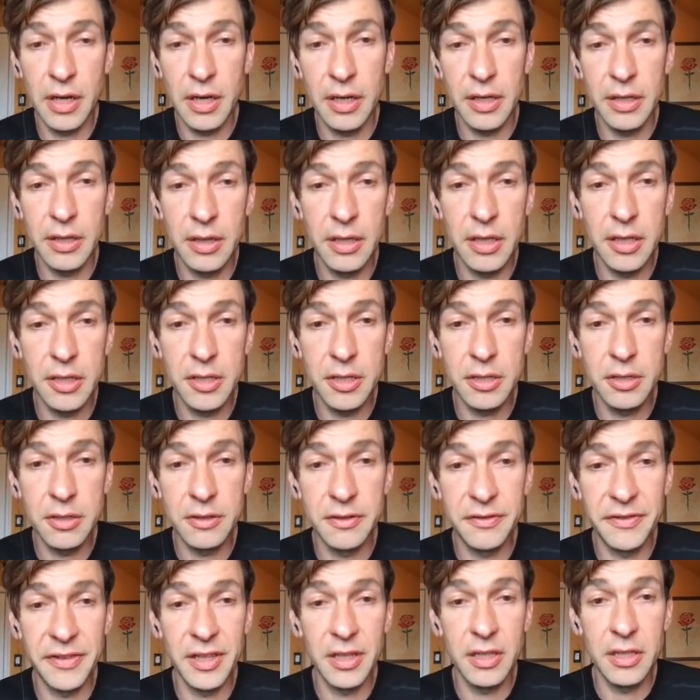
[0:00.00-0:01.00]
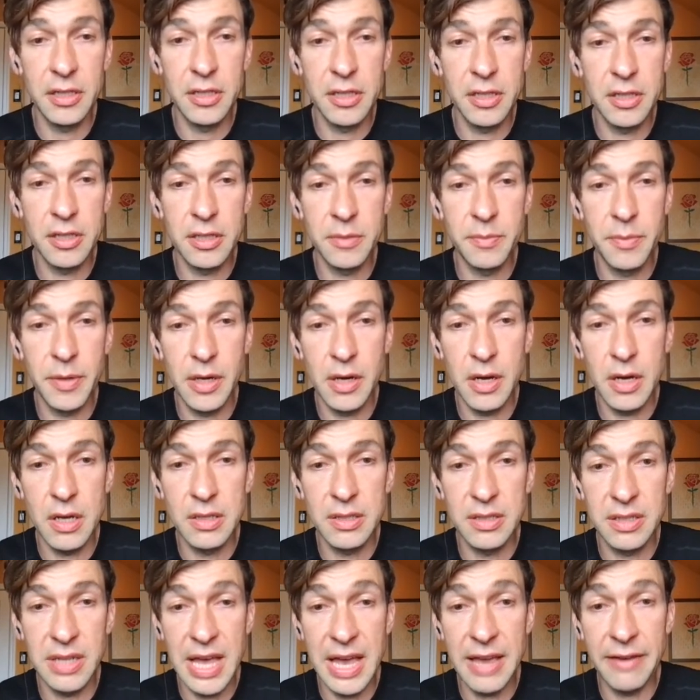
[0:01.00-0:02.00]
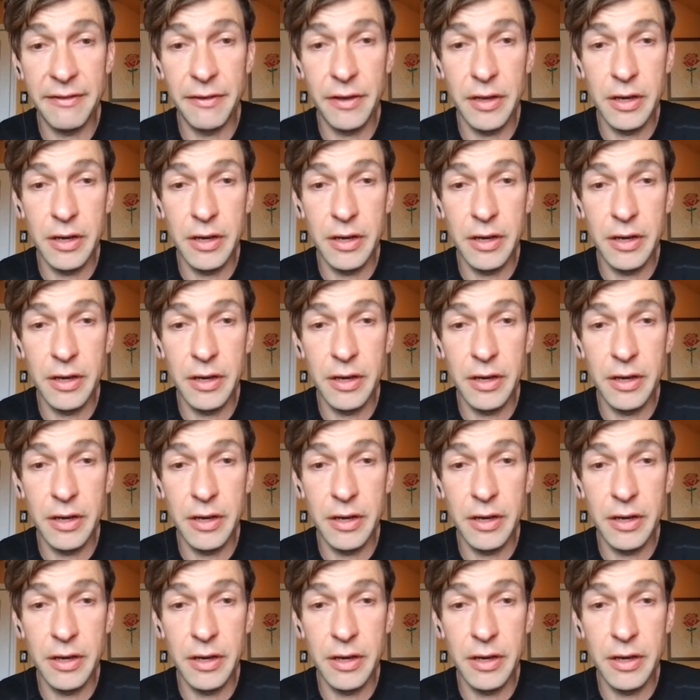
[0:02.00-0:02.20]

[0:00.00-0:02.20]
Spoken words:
indigenous villages because life